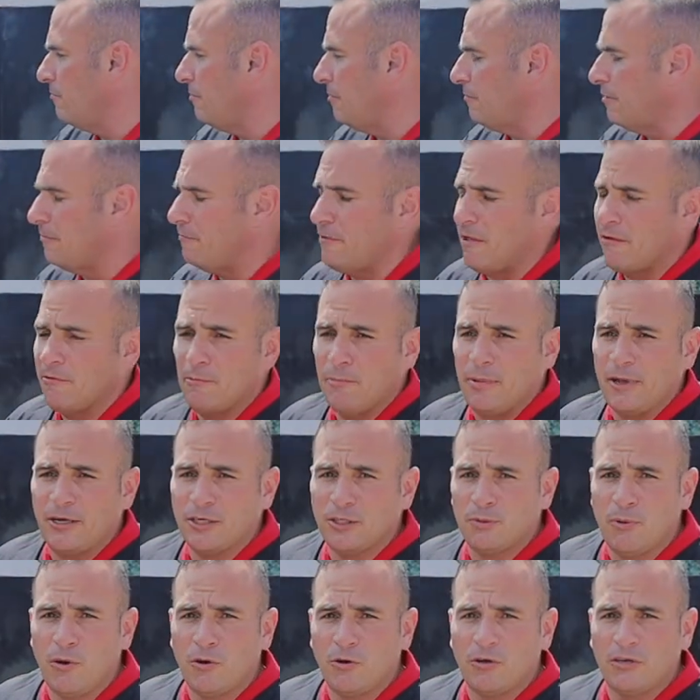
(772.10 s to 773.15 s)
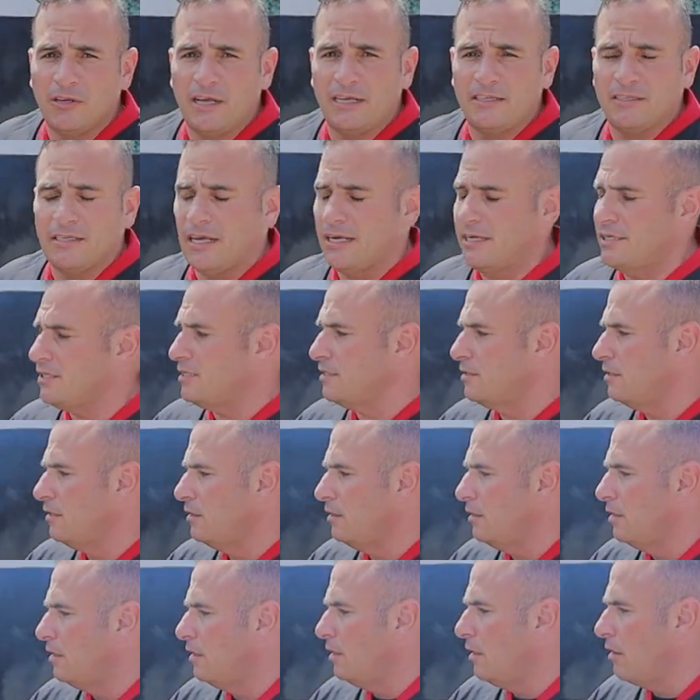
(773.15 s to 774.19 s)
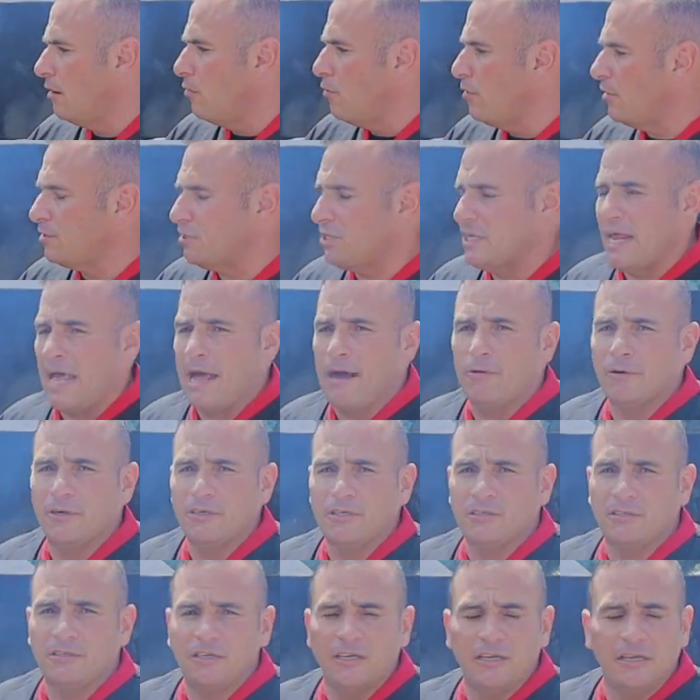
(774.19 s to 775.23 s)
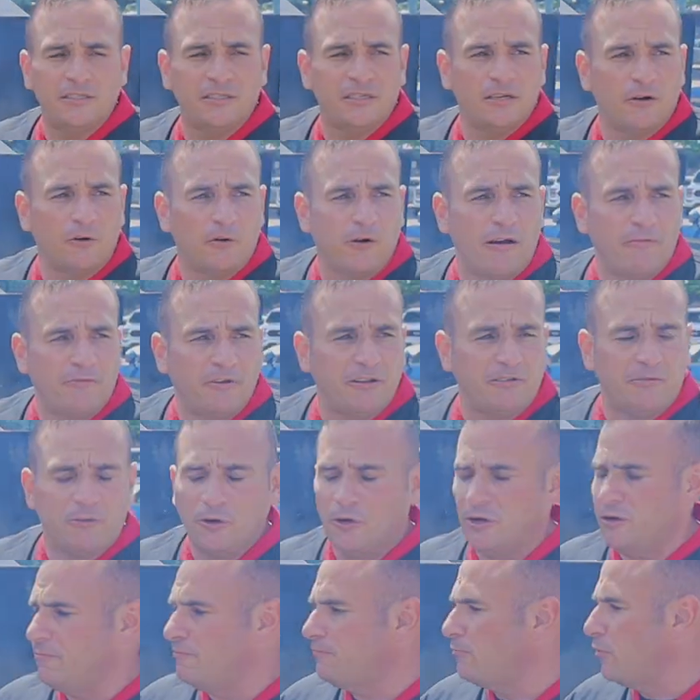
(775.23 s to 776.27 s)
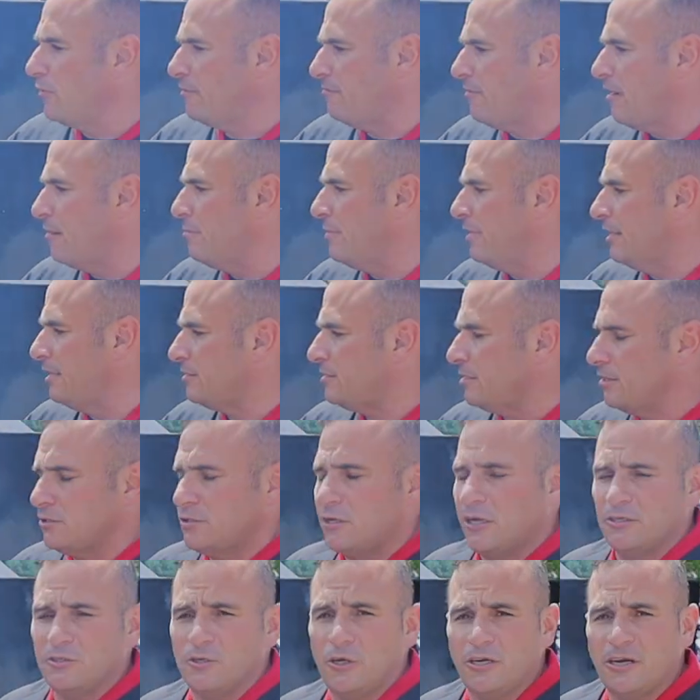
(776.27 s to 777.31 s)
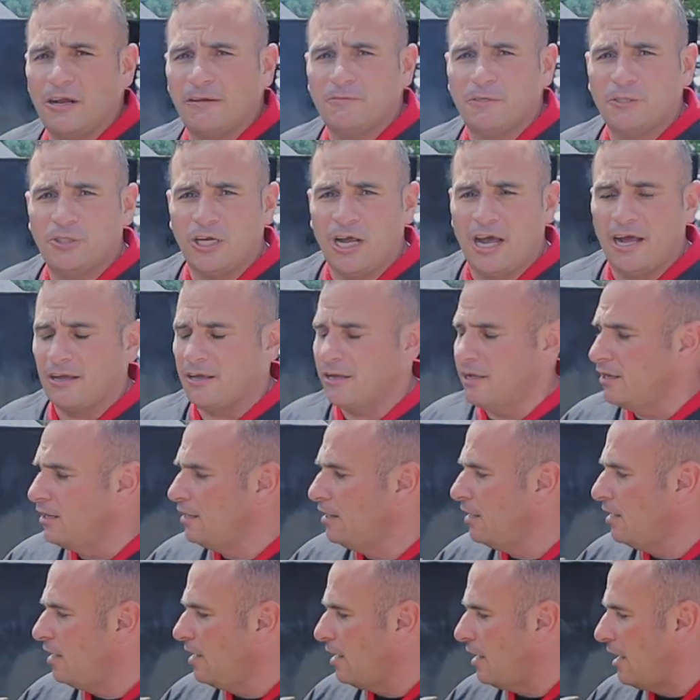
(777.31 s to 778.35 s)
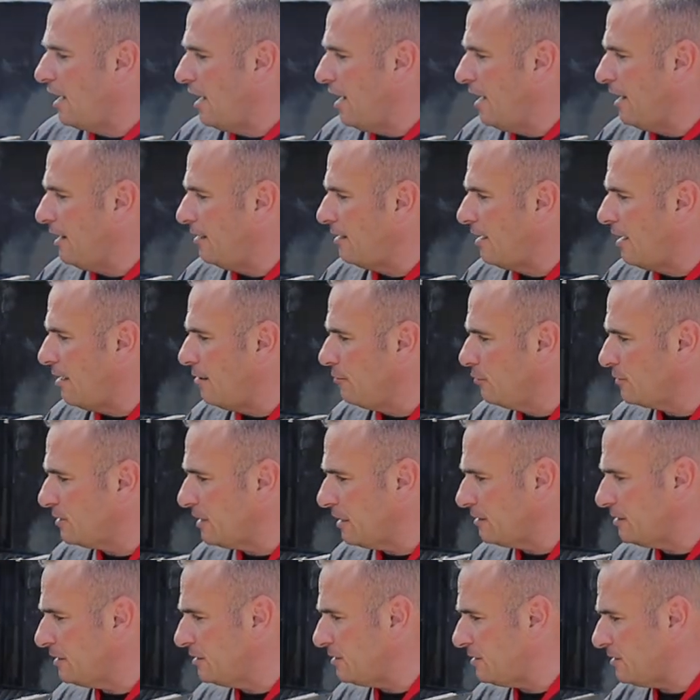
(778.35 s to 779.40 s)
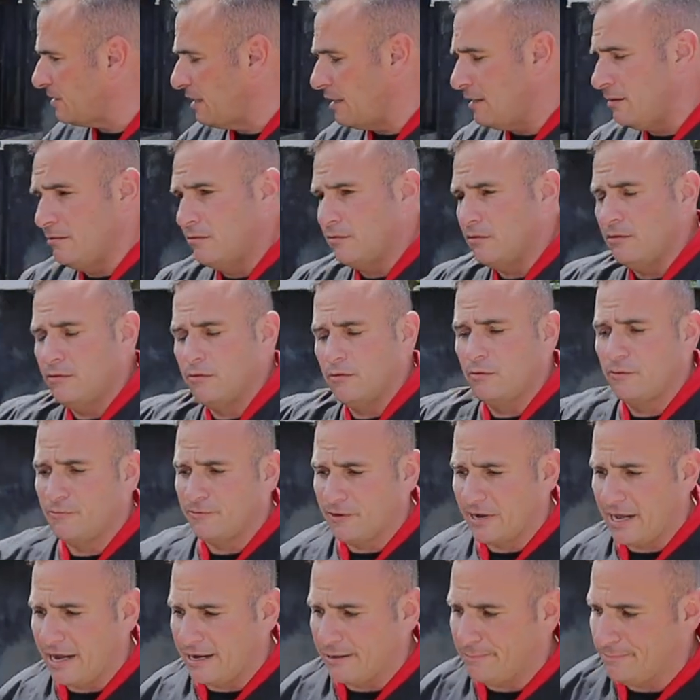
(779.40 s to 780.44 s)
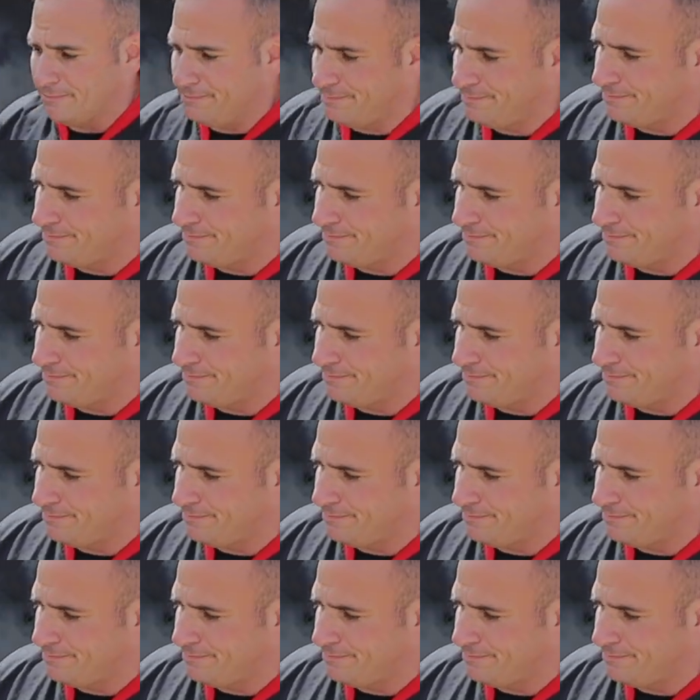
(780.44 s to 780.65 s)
If you have a bigger smoker like this, once an hour or every 30, 45 minutes is good enough to check. And we'll set this and forget it.